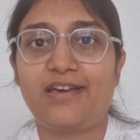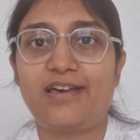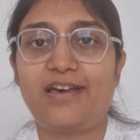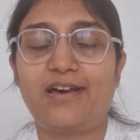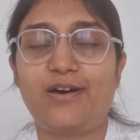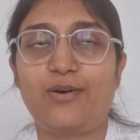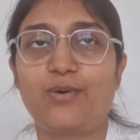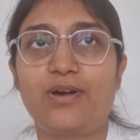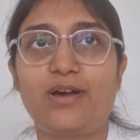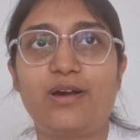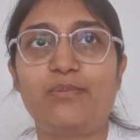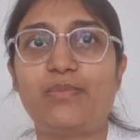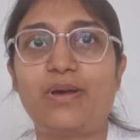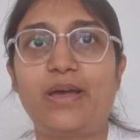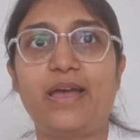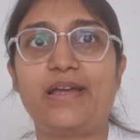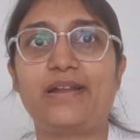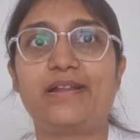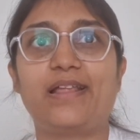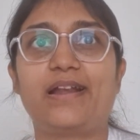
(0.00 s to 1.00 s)
how come
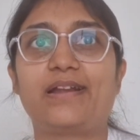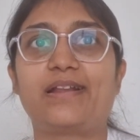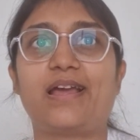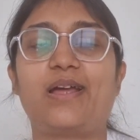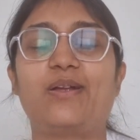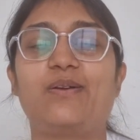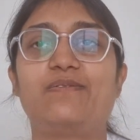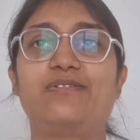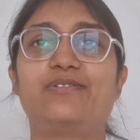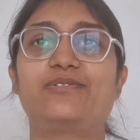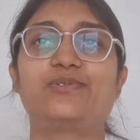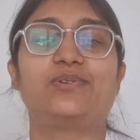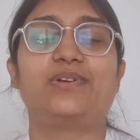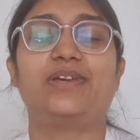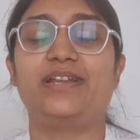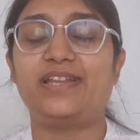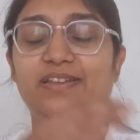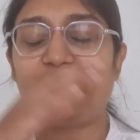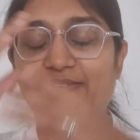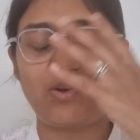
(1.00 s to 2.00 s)
I had that kind of, so
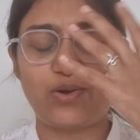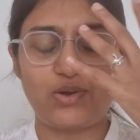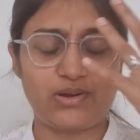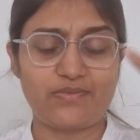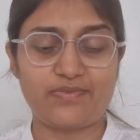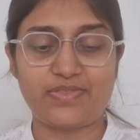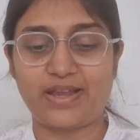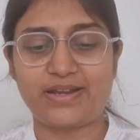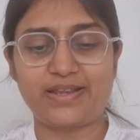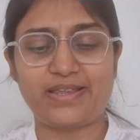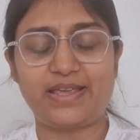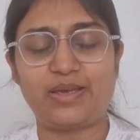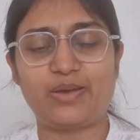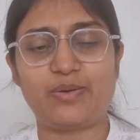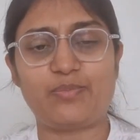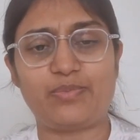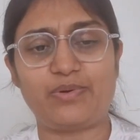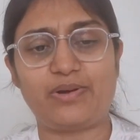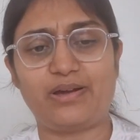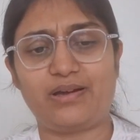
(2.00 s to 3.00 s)
anyway, all of that
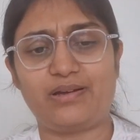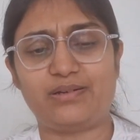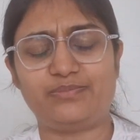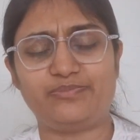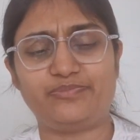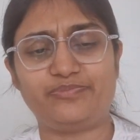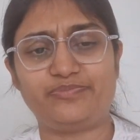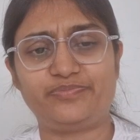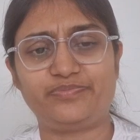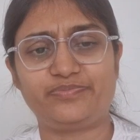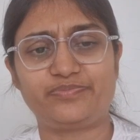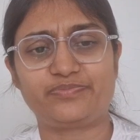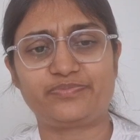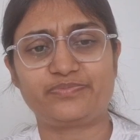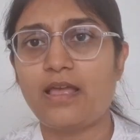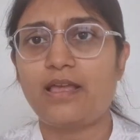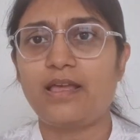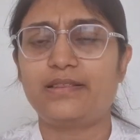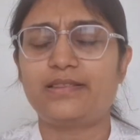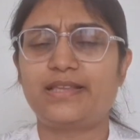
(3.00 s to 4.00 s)
came.
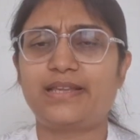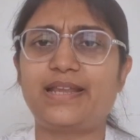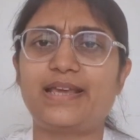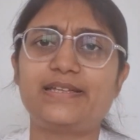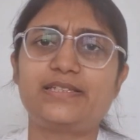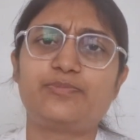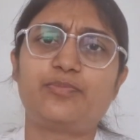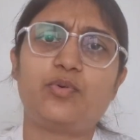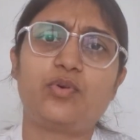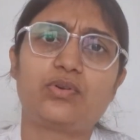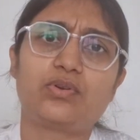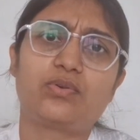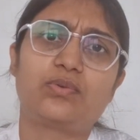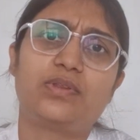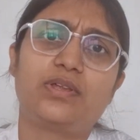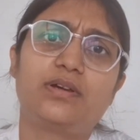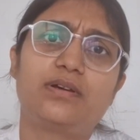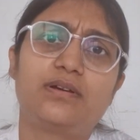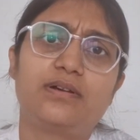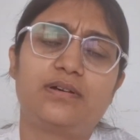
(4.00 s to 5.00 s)
Then I spoke to
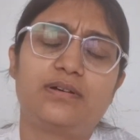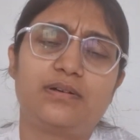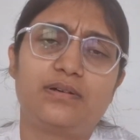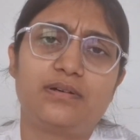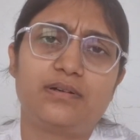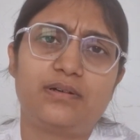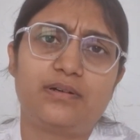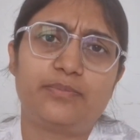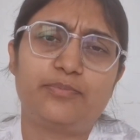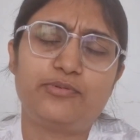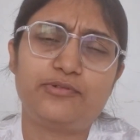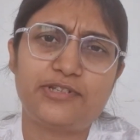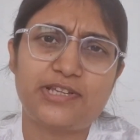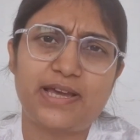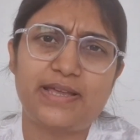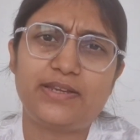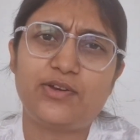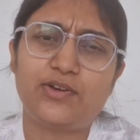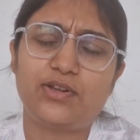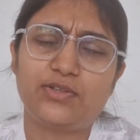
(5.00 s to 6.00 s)
the
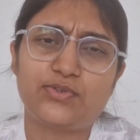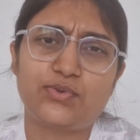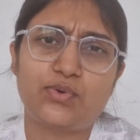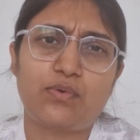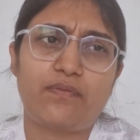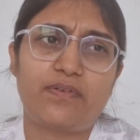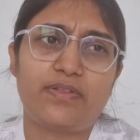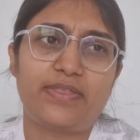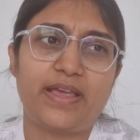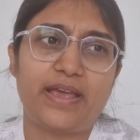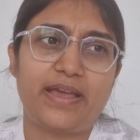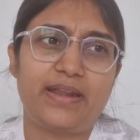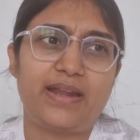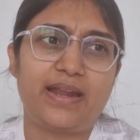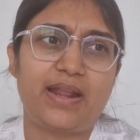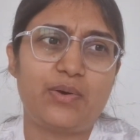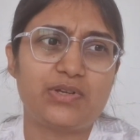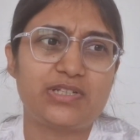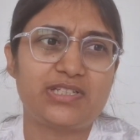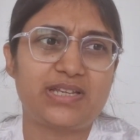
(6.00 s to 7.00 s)
Pujari also over there
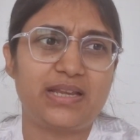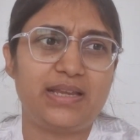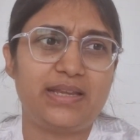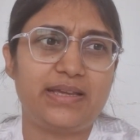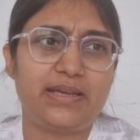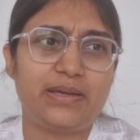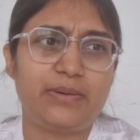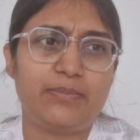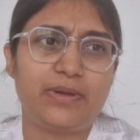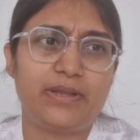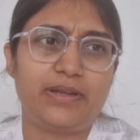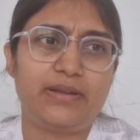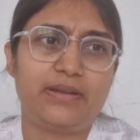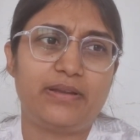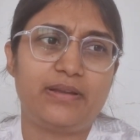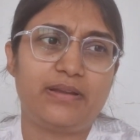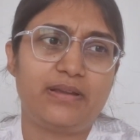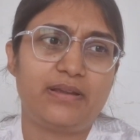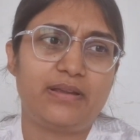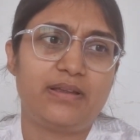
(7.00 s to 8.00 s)
and I was telling him,
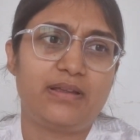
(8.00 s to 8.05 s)
and